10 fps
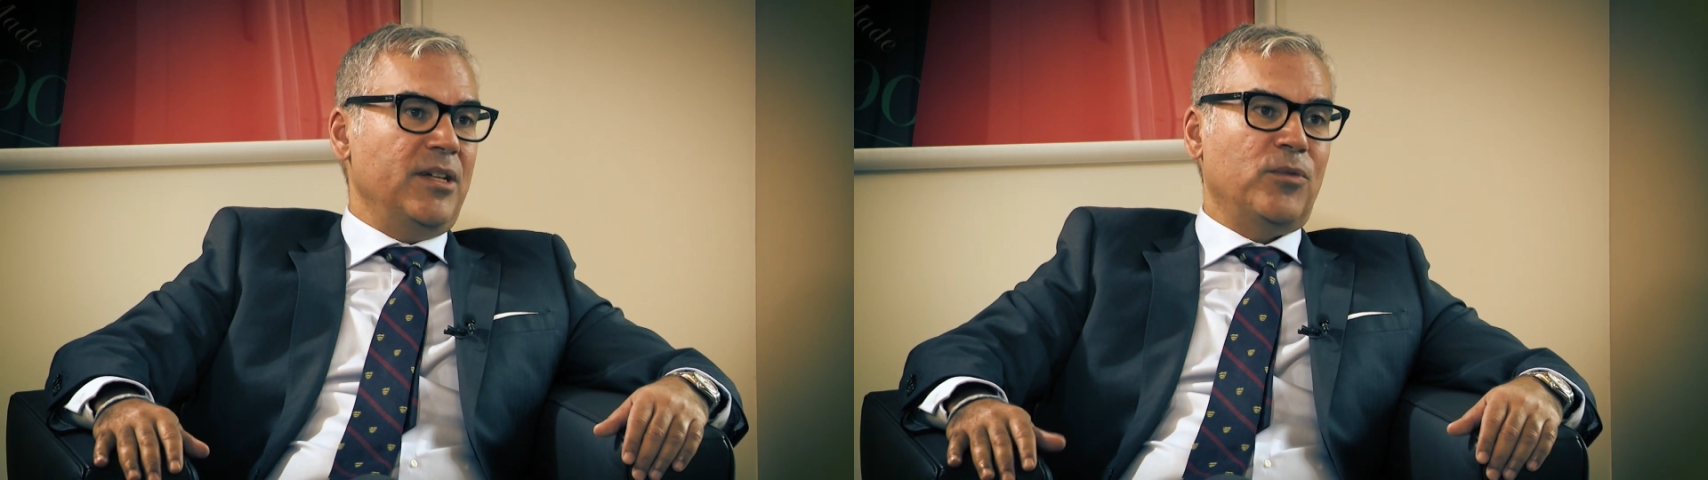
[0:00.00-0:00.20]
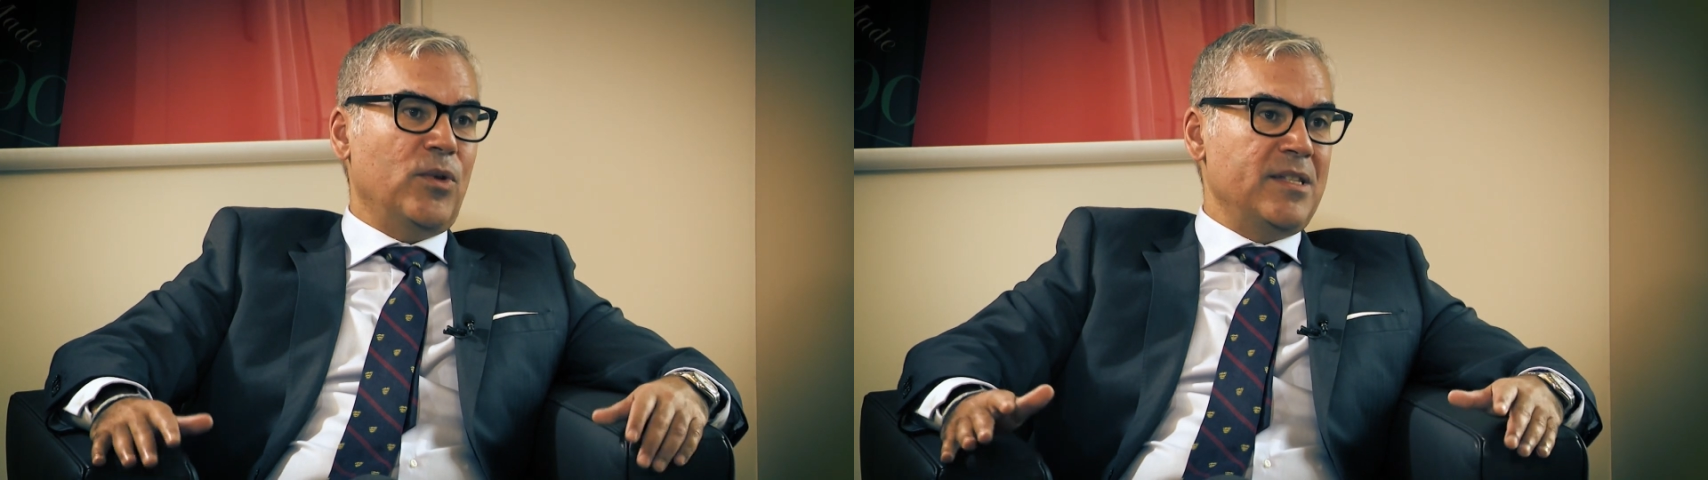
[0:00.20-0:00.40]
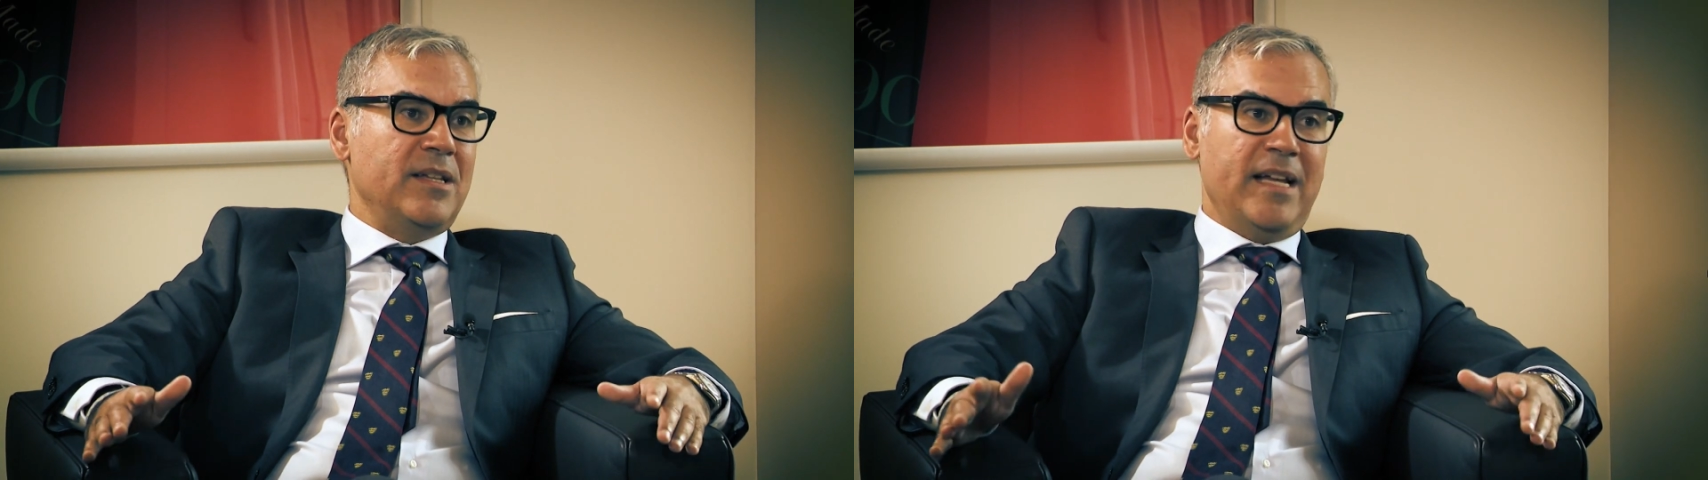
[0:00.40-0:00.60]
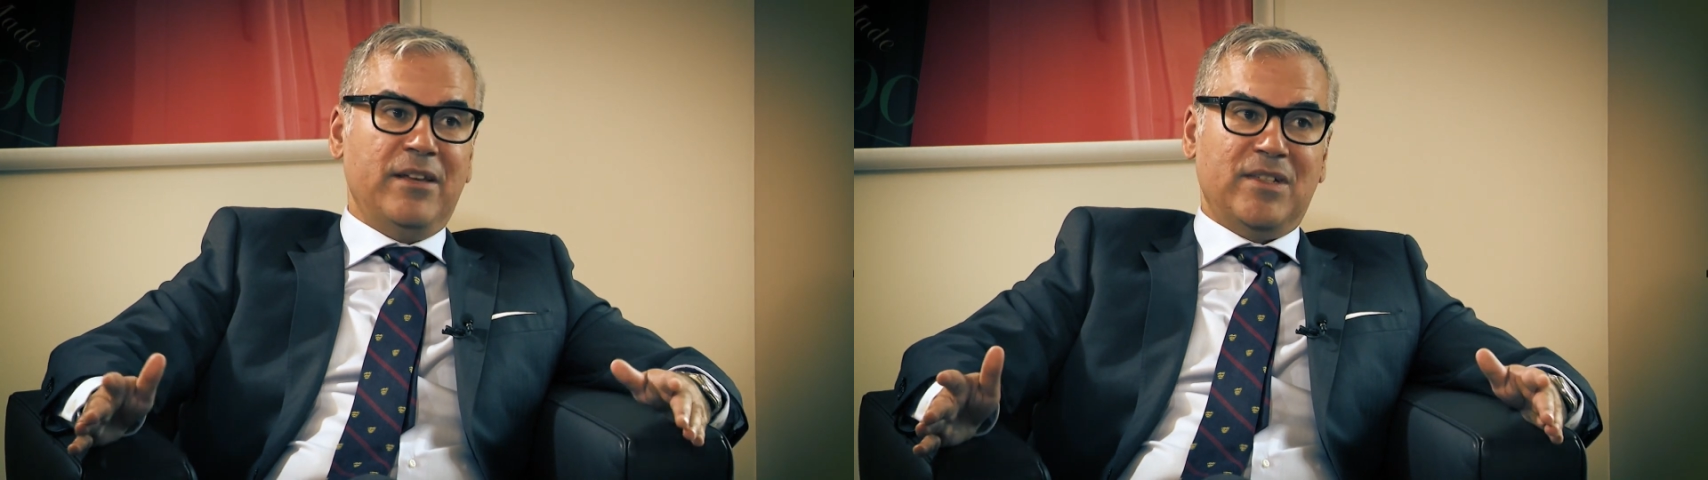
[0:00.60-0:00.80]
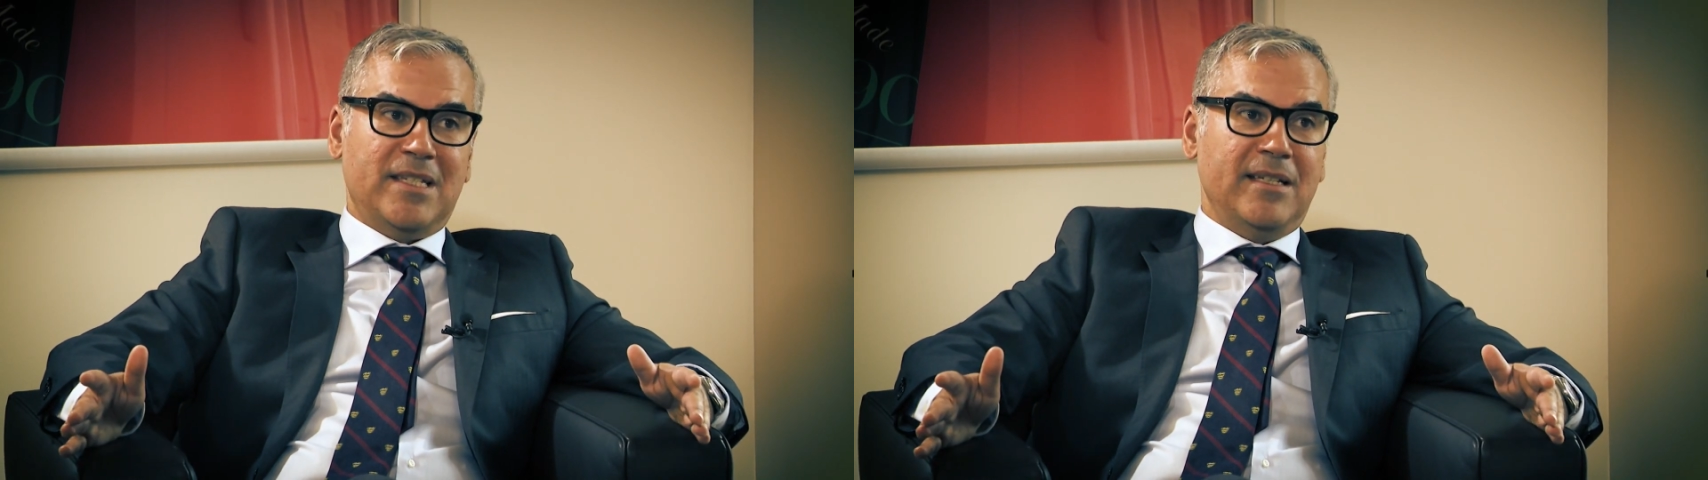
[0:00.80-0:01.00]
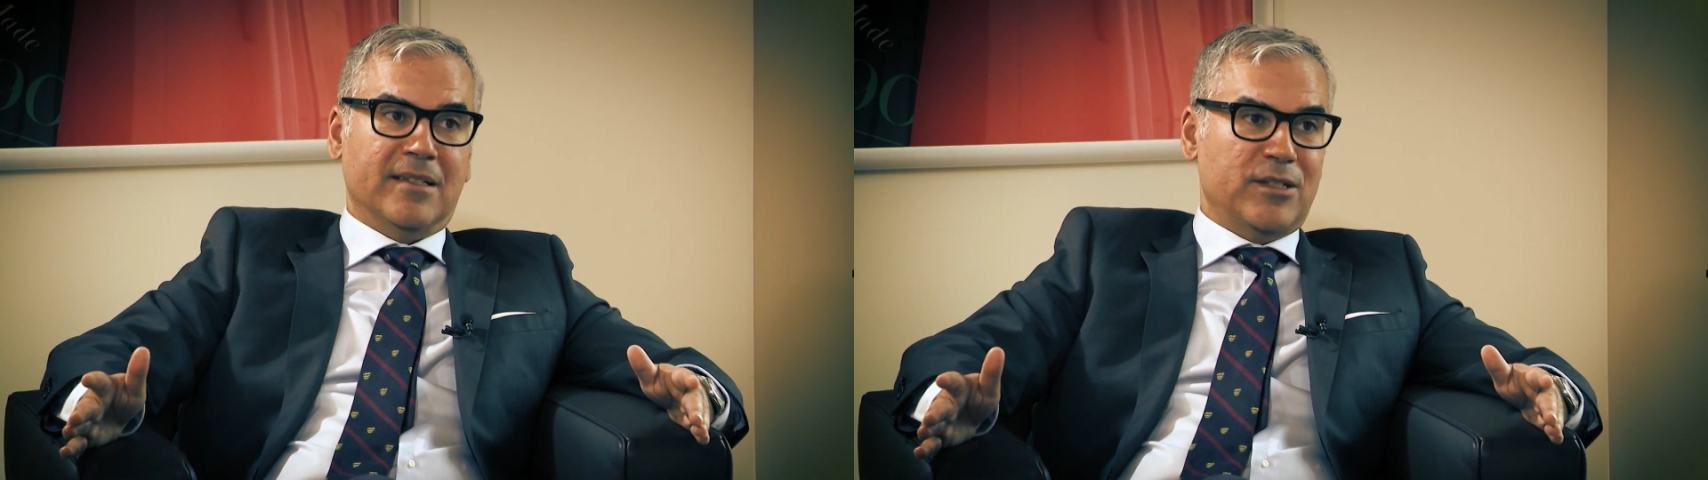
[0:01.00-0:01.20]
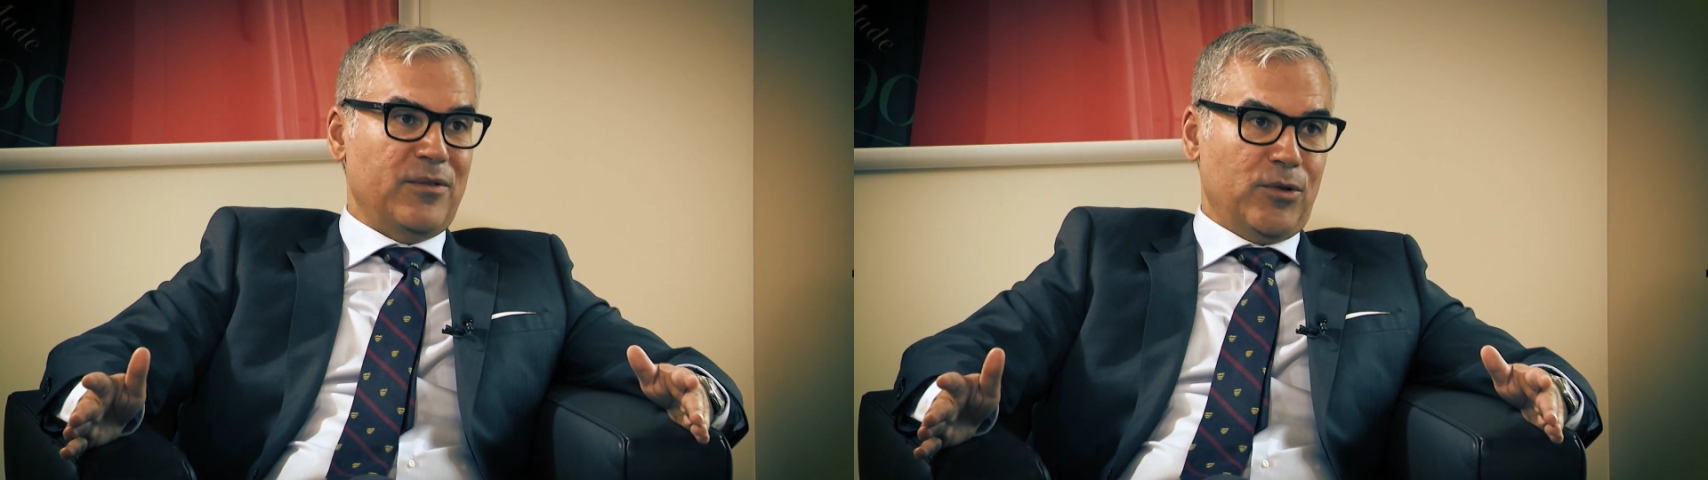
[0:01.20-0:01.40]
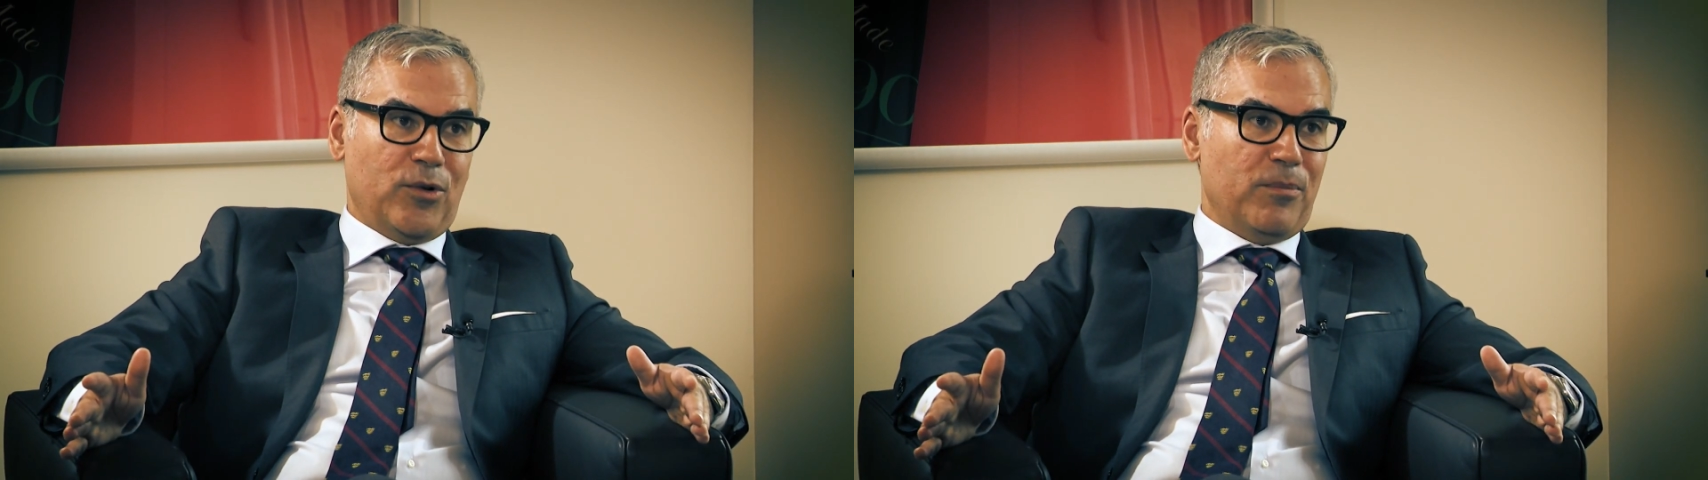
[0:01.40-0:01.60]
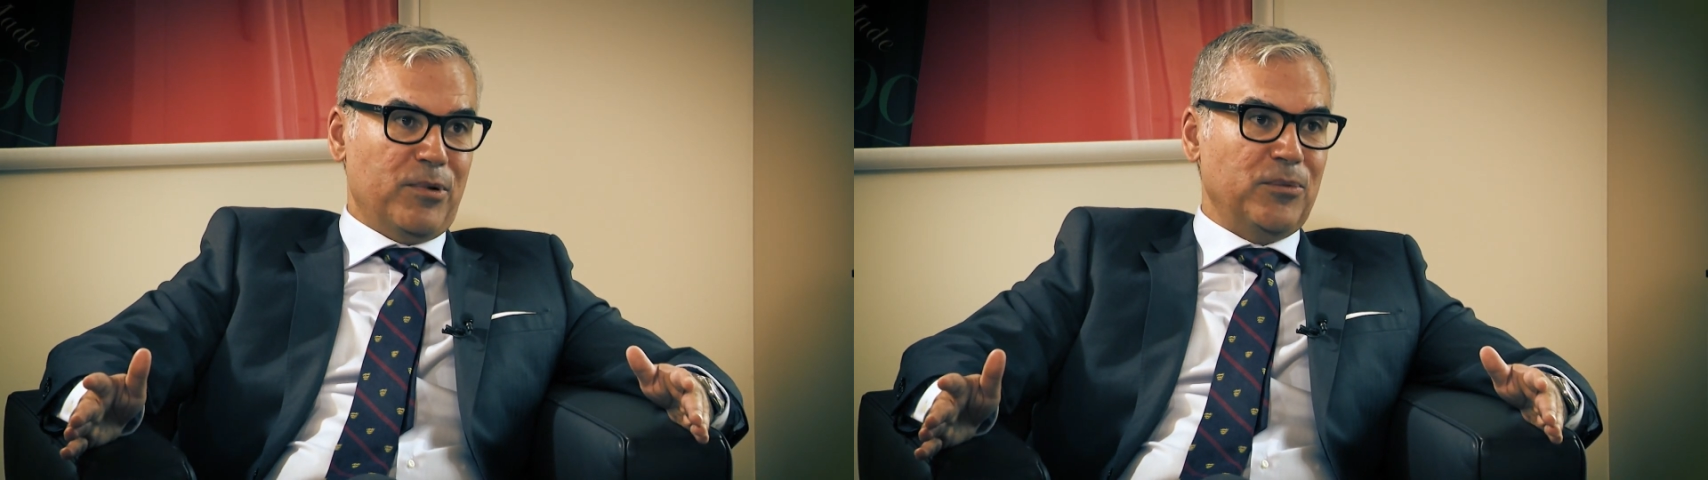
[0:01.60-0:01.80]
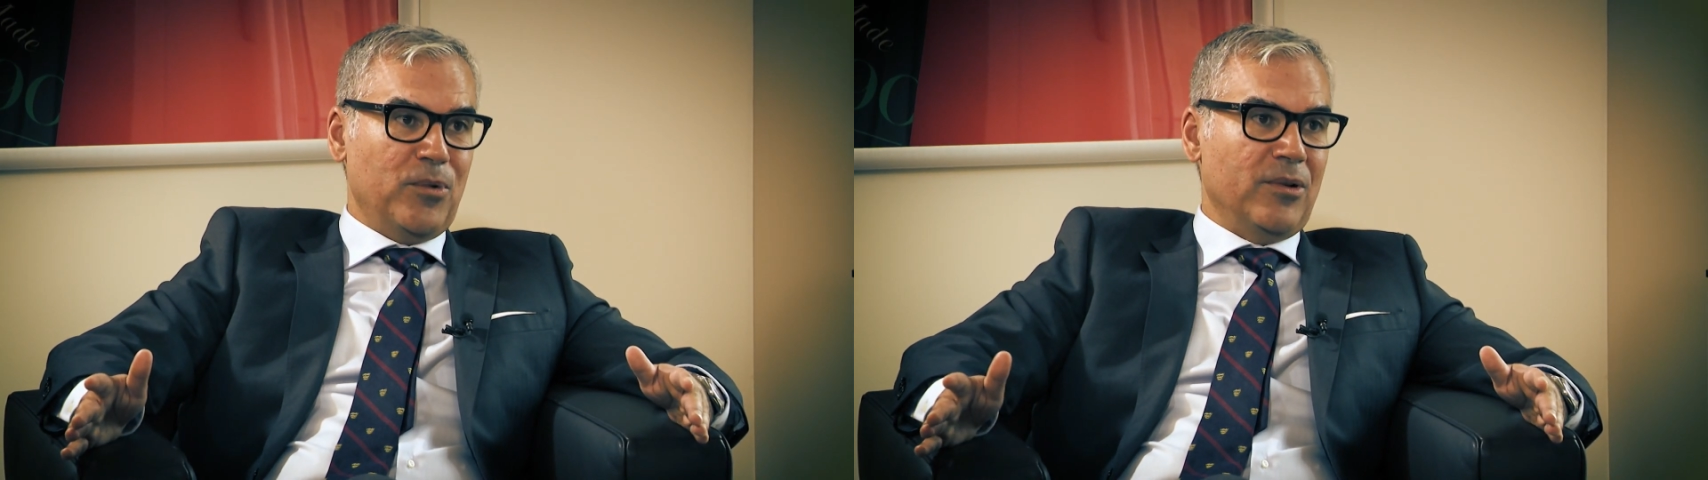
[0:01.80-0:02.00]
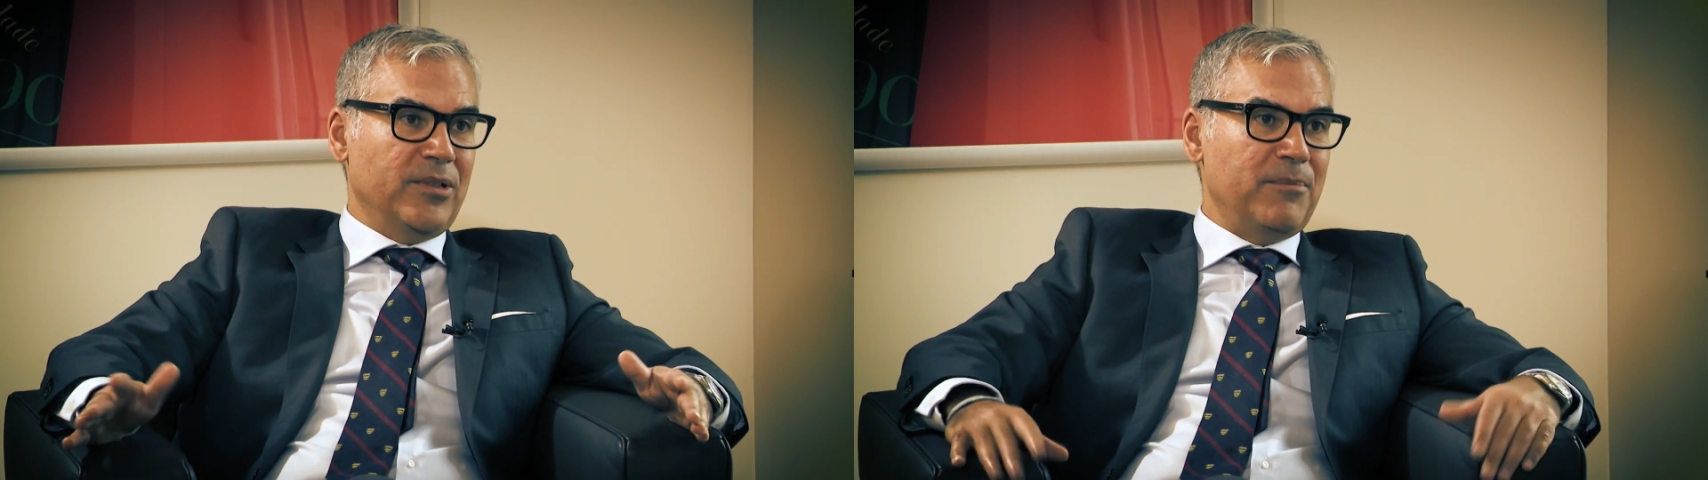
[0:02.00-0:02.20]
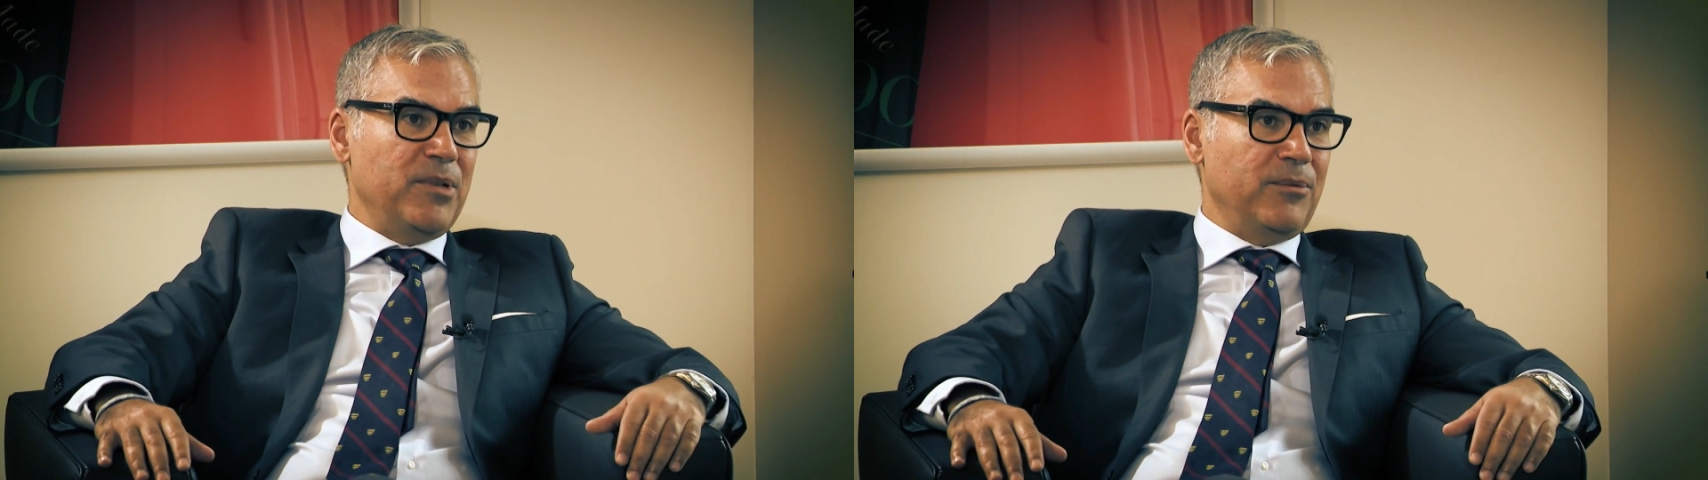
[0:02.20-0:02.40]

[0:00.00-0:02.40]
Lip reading: it was the Navy SEALs of the corporate world.